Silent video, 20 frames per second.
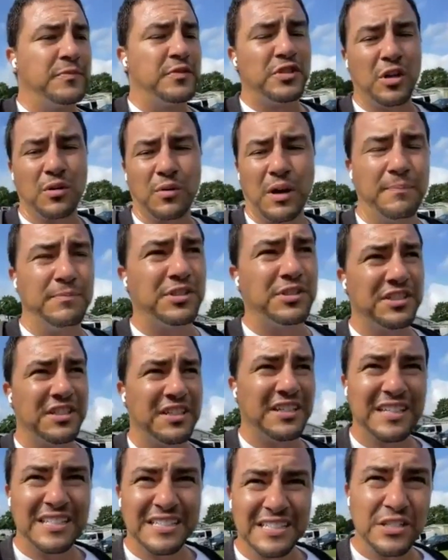So I'm just
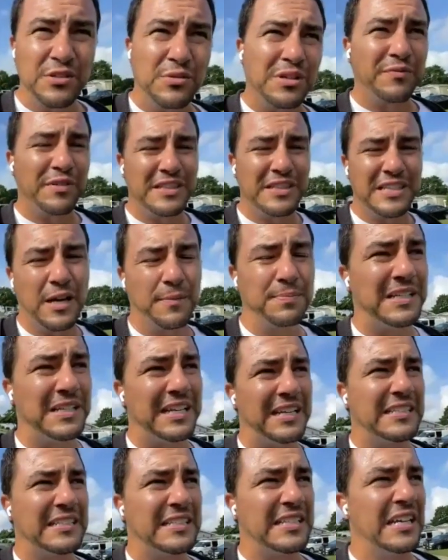going to continue giving the
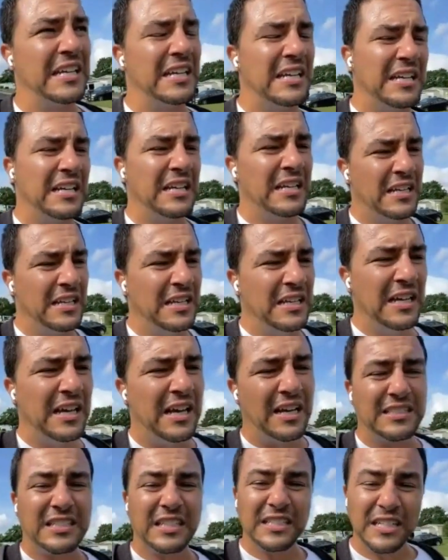updates.
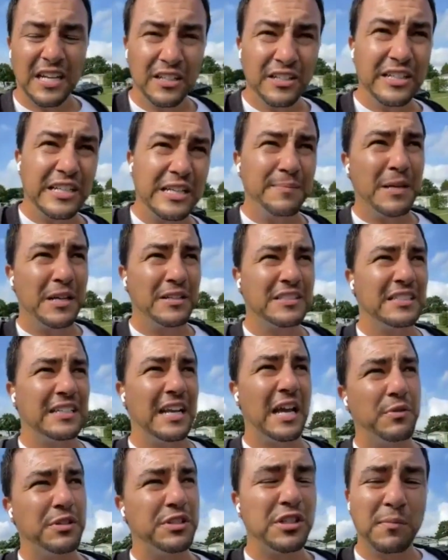I'll send another email
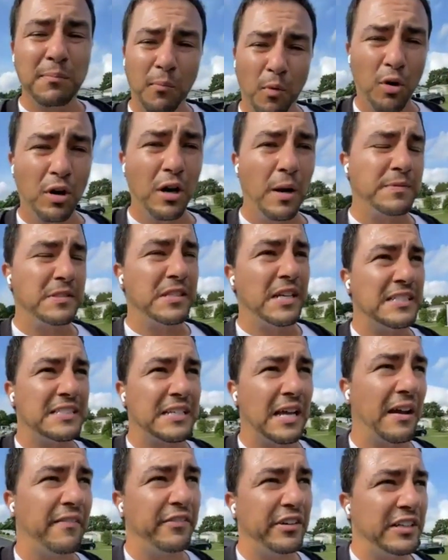tonight with some more
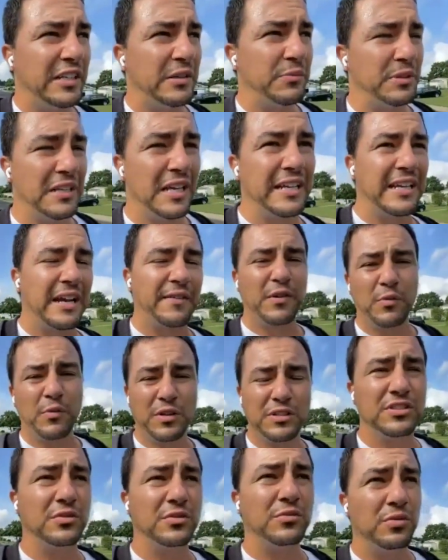updates. I really would like
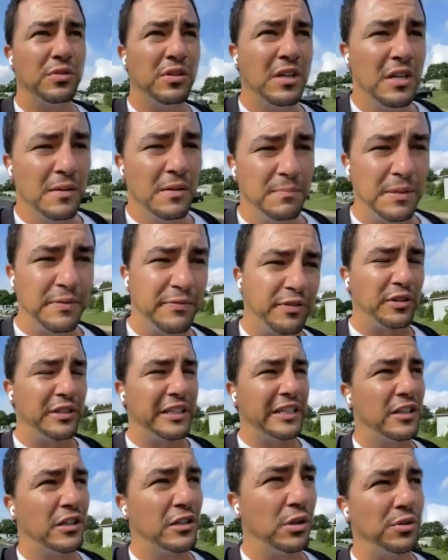everyone to be
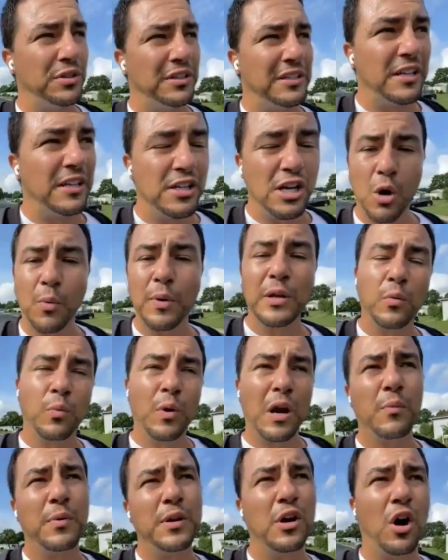fully included in knowing
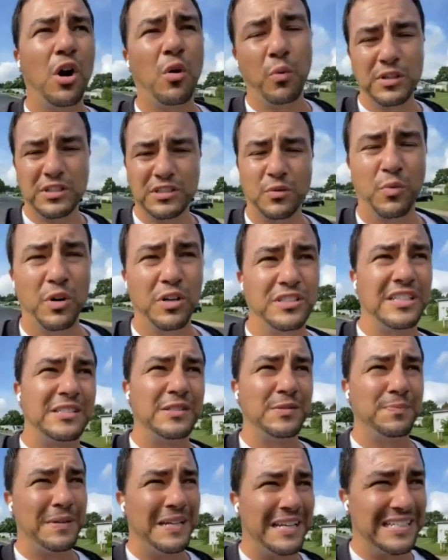where we are, what the work
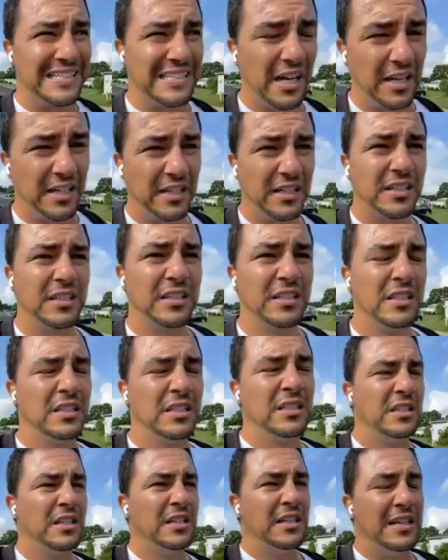that's being done.
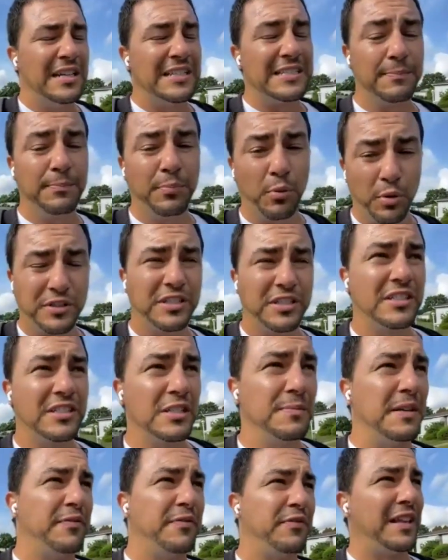It's important
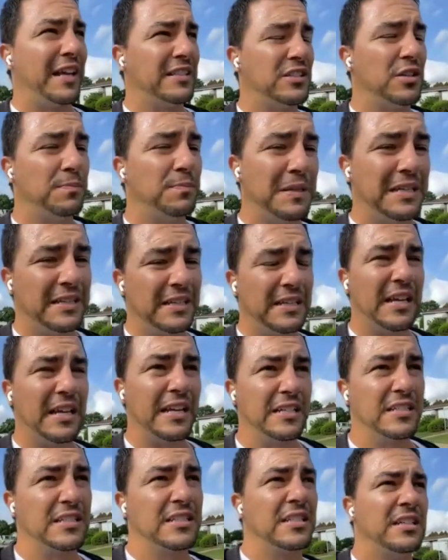to me for that to be the
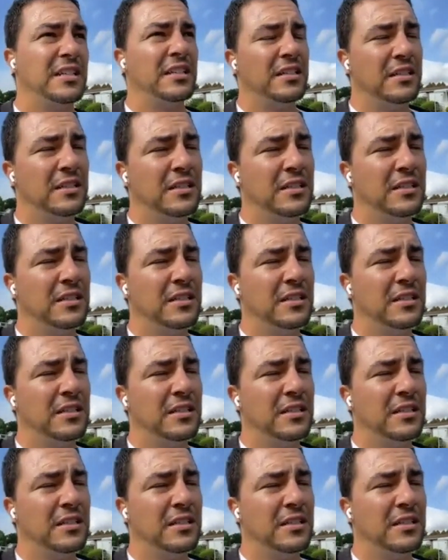case.